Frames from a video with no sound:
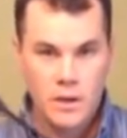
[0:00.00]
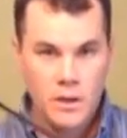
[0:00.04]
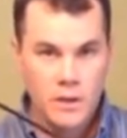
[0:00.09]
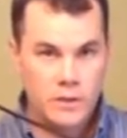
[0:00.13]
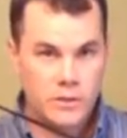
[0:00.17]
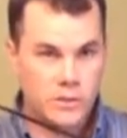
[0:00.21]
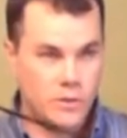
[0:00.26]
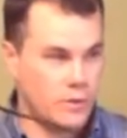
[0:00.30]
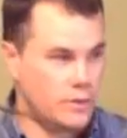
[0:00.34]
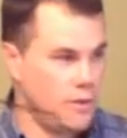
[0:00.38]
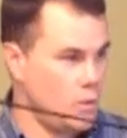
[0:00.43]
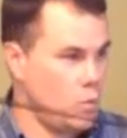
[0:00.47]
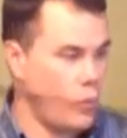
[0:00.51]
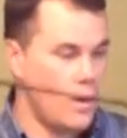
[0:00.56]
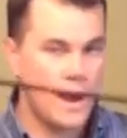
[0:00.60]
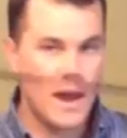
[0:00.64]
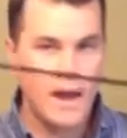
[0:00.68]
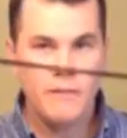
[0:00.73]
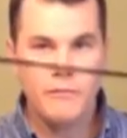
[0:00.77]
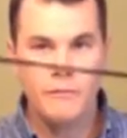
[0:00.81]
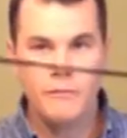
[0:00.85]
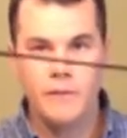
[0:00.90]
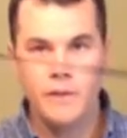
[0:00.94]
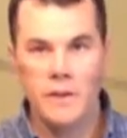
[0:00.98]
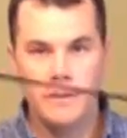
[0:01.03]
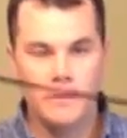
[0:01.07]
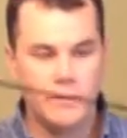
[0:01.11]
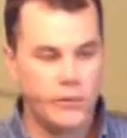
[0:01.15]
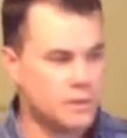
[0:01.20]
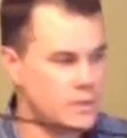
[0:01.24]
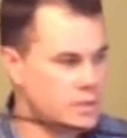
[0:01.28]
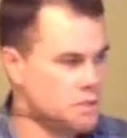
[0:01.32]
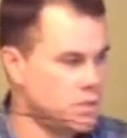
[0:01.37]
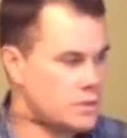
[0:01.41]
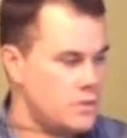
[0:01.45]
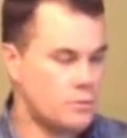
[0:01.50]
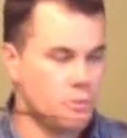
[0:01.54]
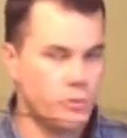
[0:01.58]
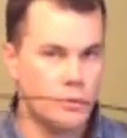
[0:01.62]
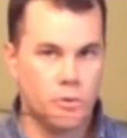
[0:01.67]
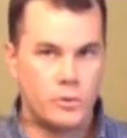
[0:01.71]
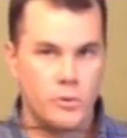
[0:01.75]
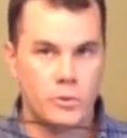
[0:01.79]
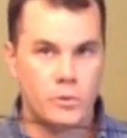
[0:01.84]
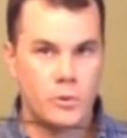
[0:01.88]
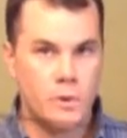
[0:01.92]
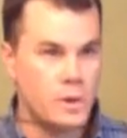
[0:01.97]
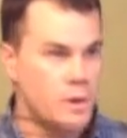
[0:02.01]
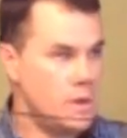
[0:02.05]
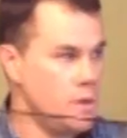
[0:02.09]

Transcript: so that when I feed this through,